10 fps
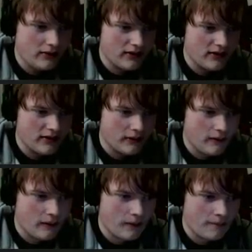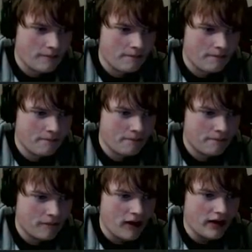Let's see.
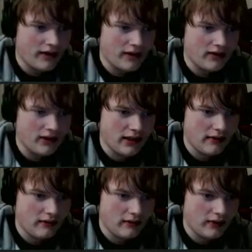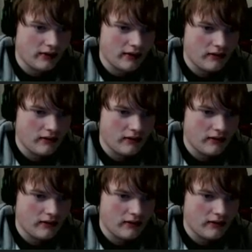Yes, you can. Okay.